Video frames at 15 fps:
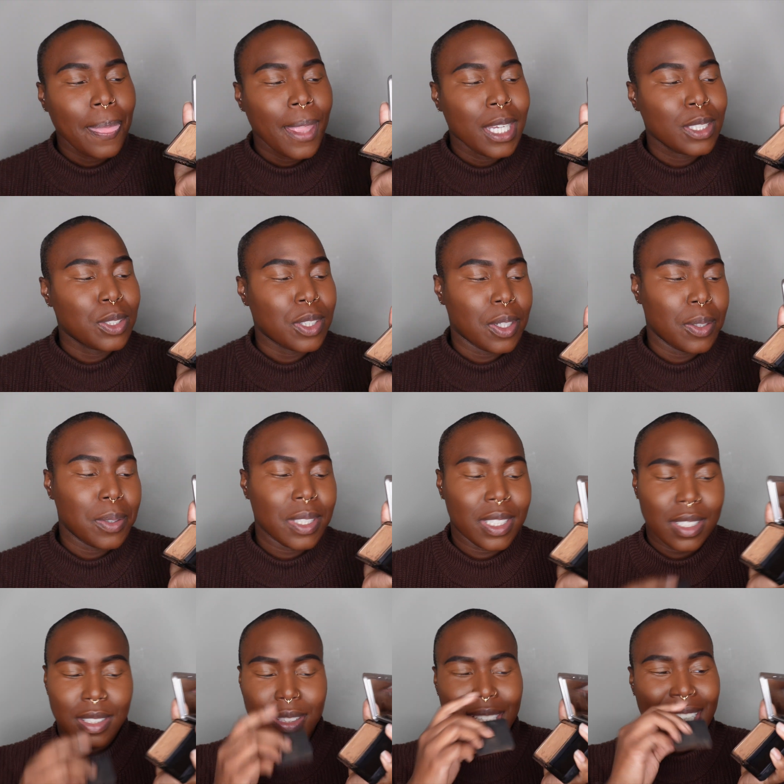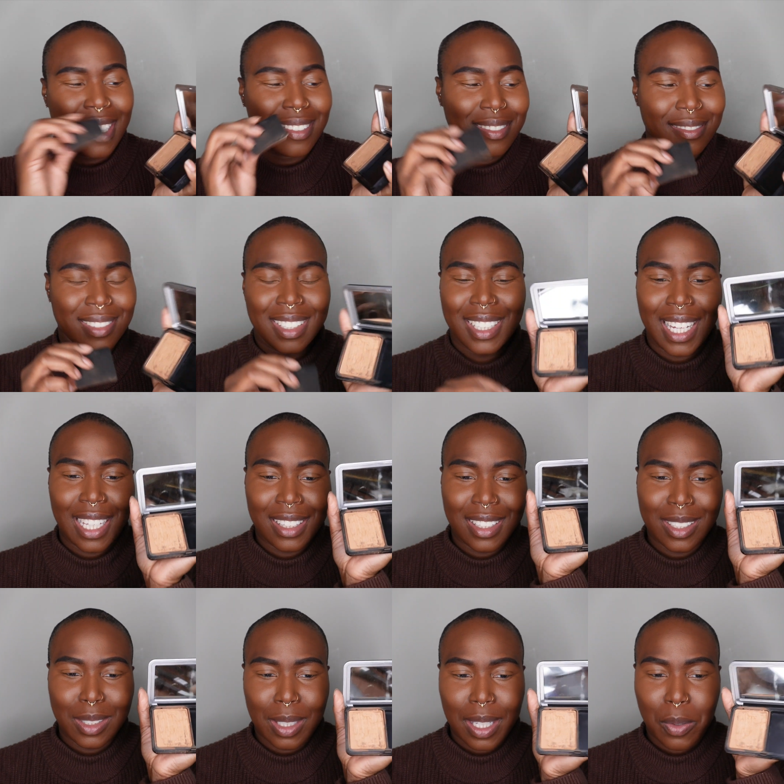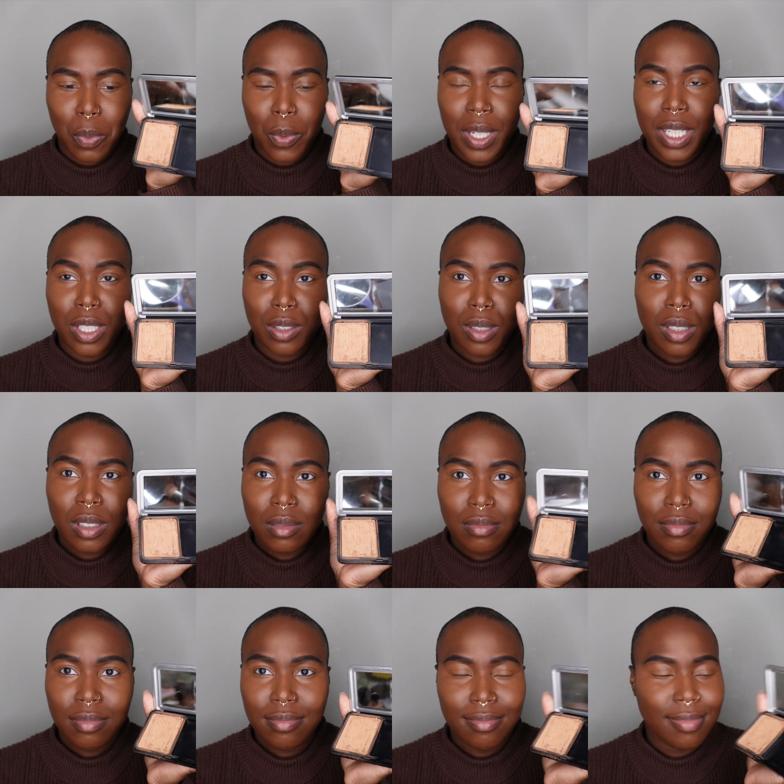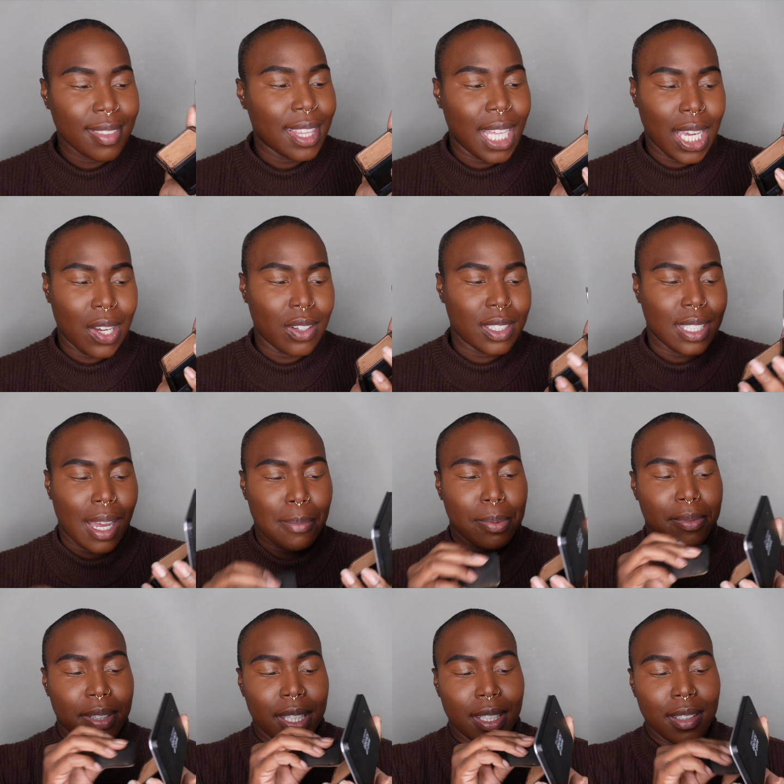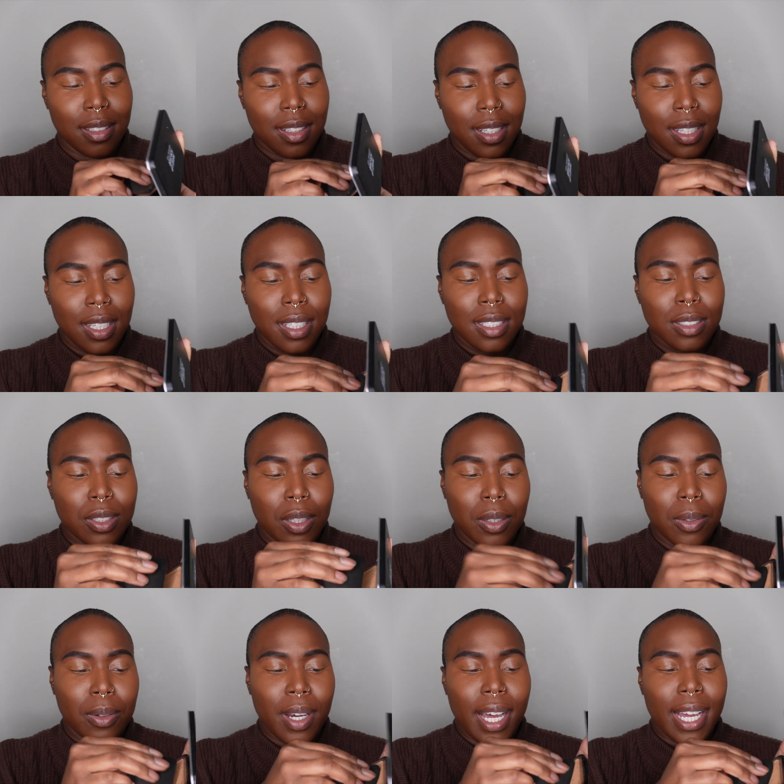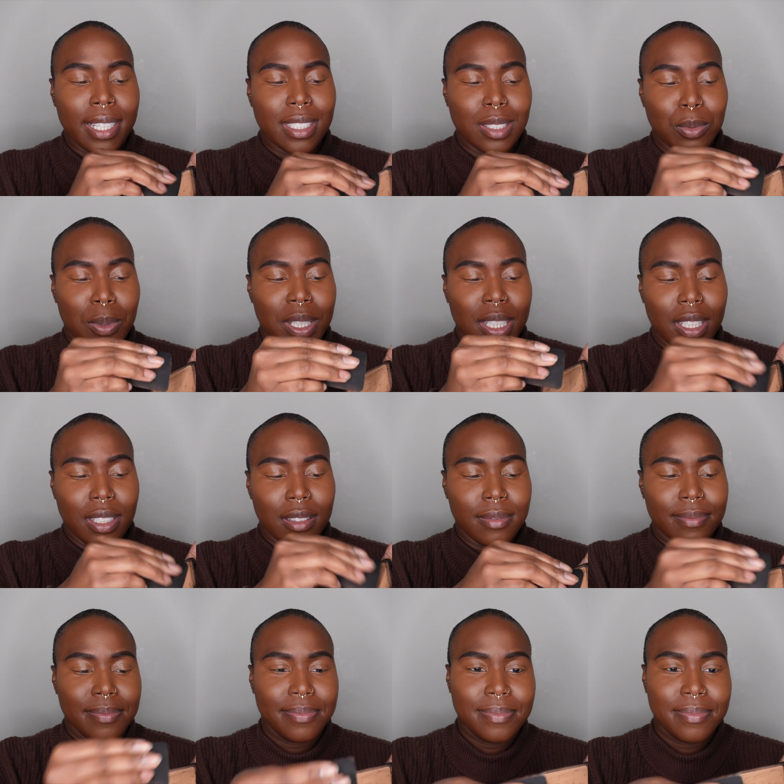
So it just like got this like weird thing on top of it. So I just went in